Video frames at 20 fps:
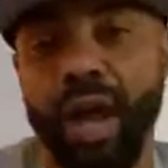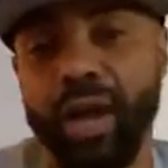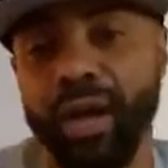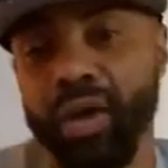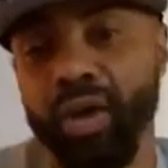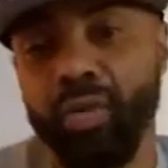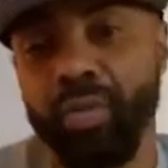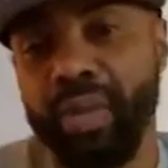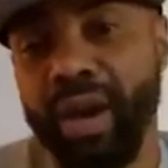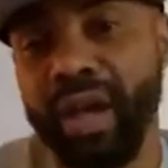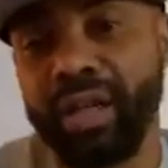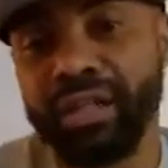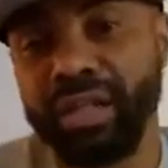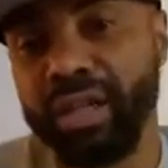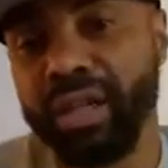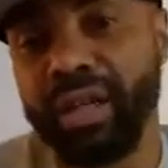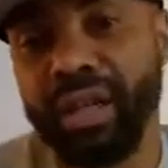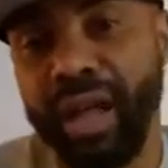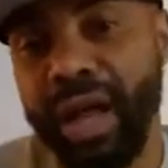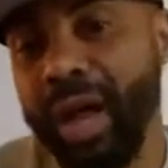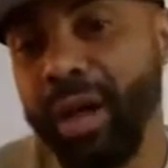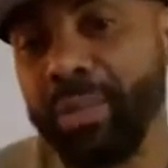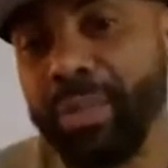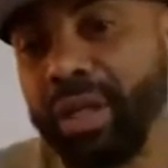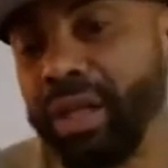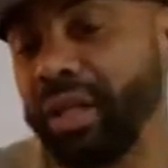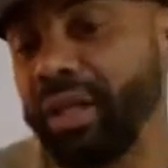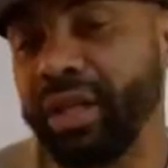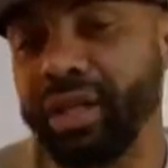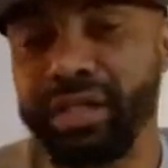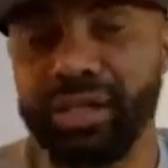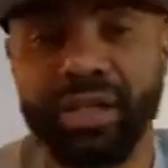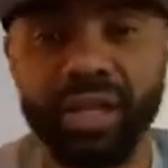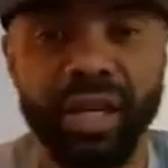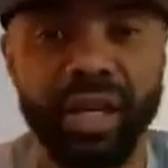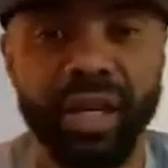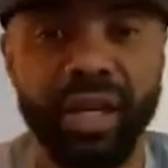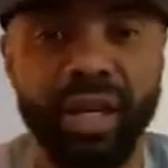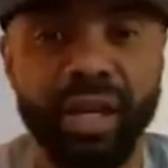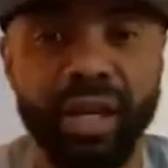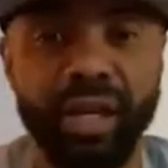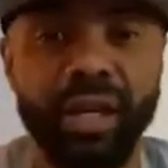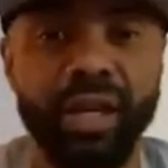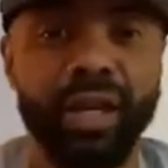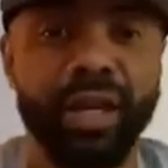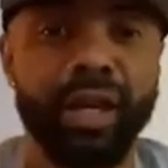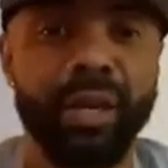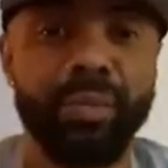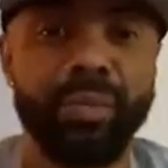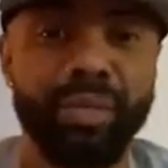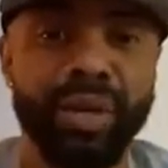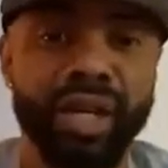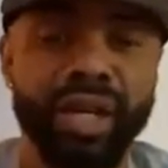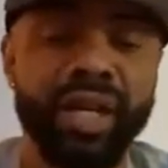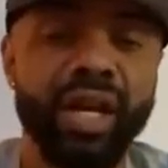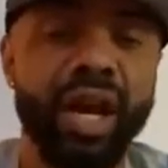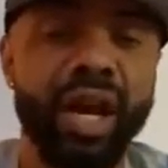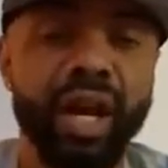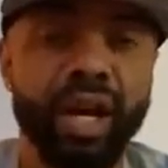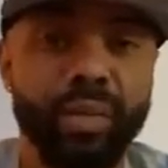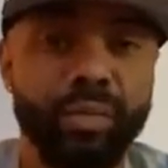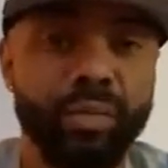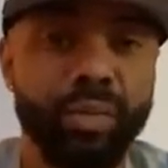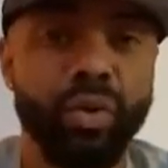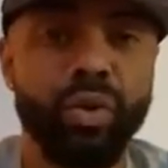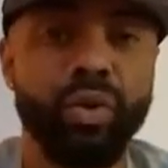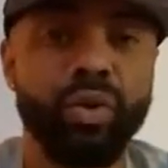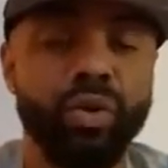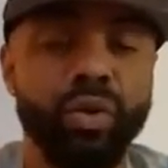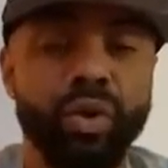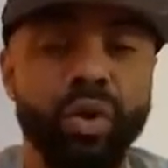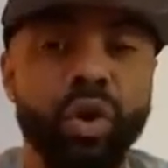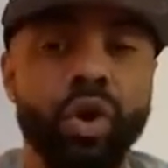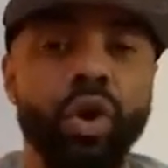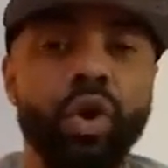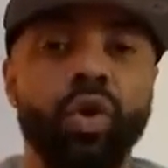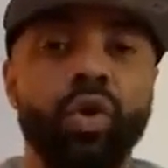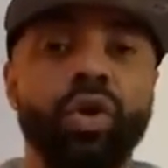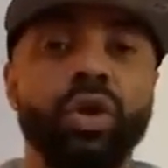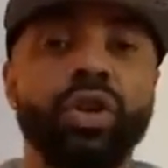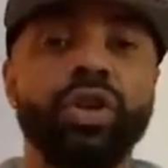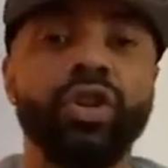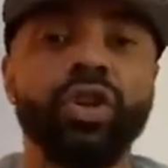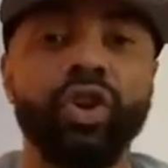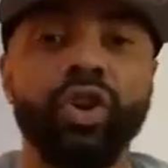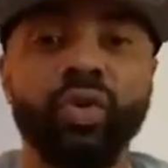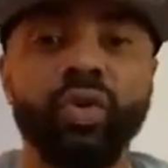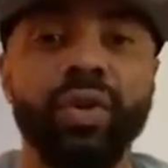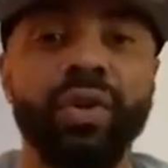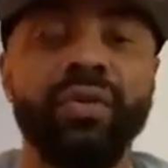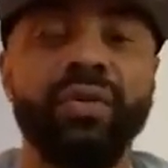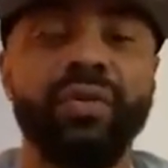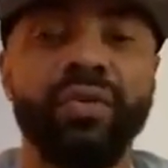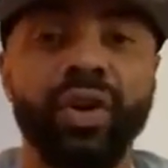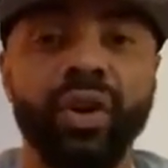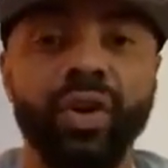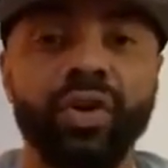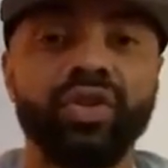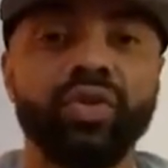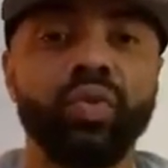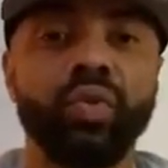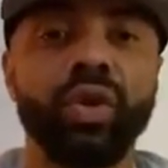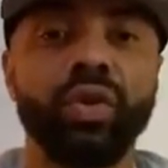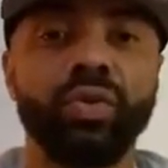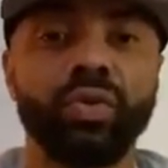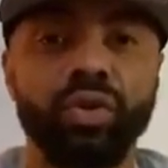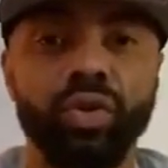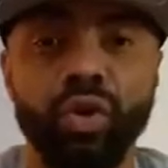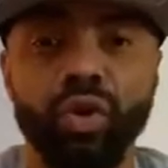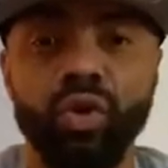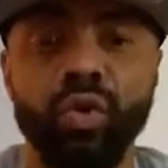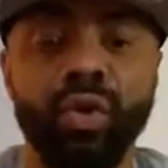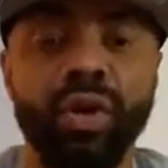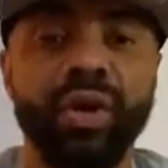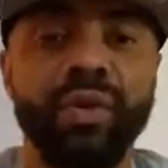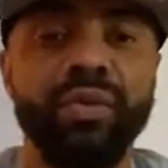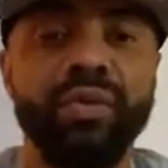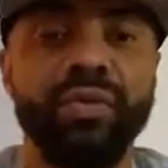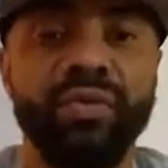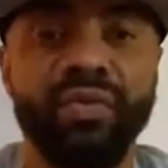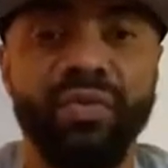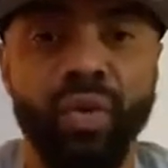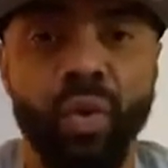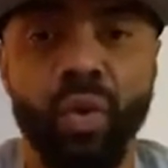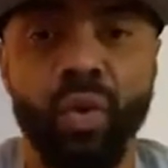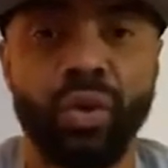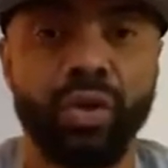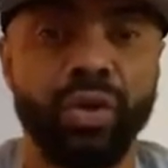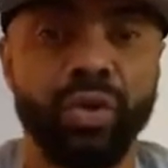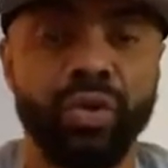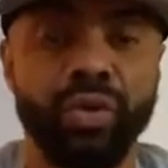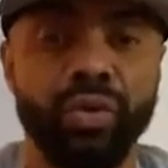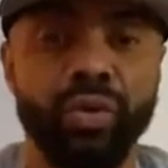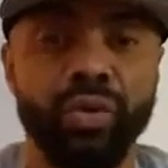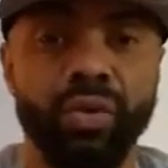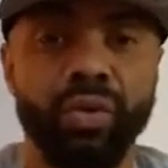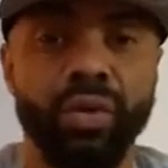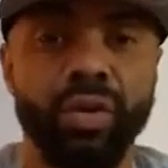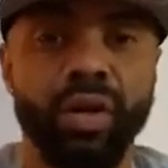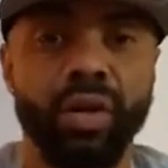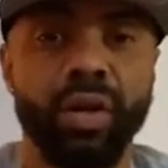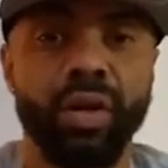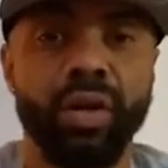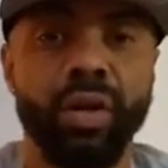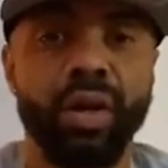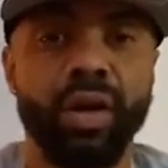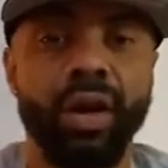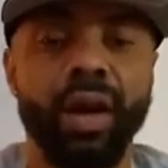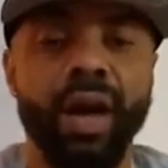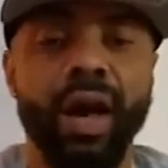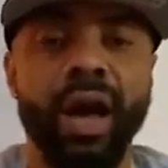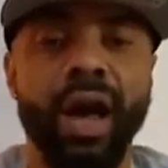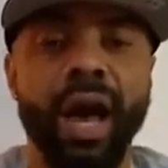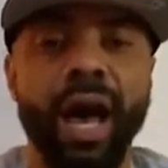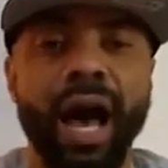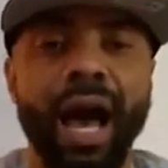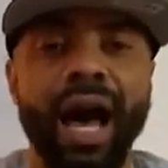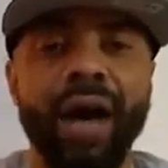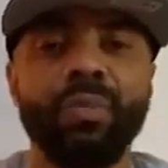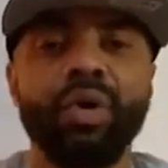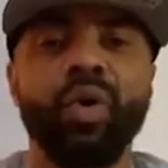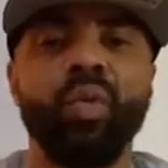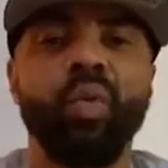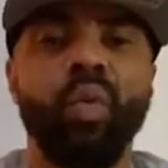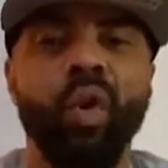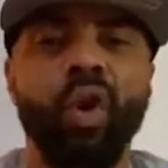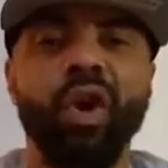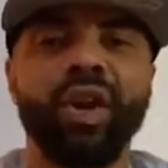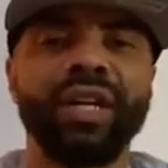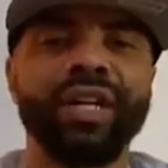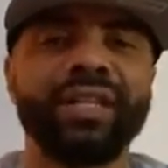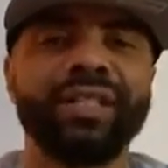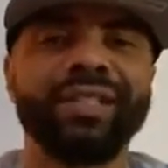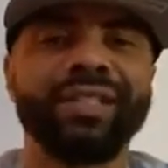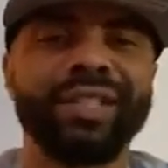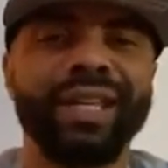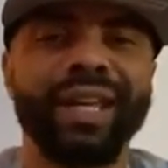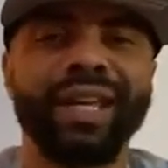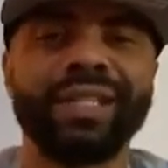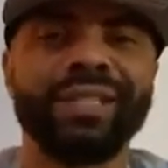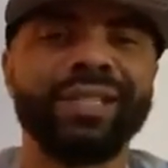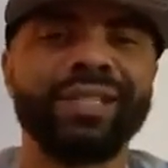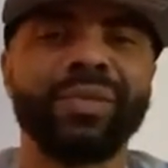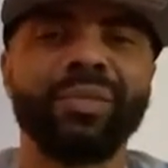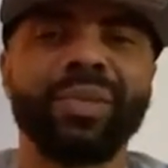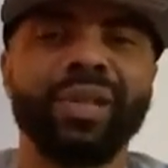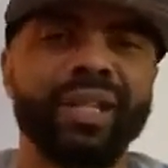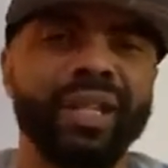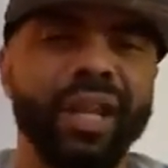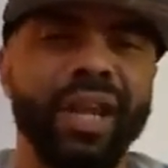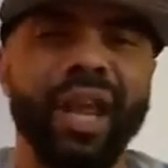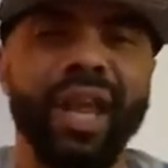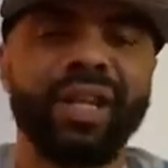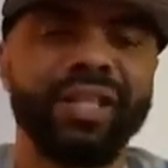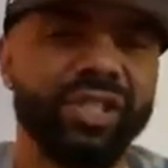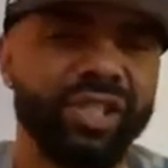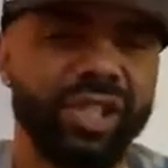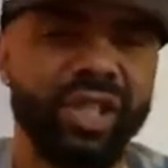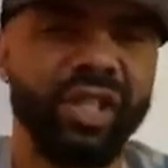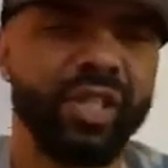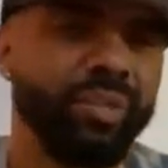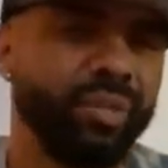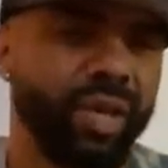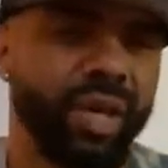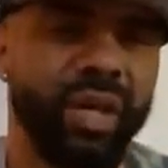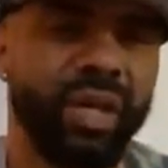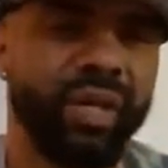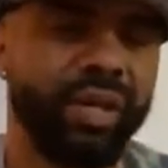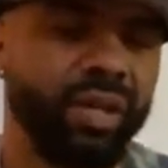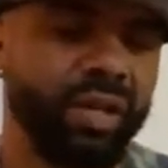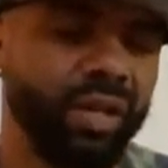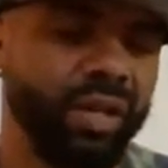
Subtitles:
I go back to the comment that said, be humble or the universe will do it for you. I'm a walking testament of that shit, man.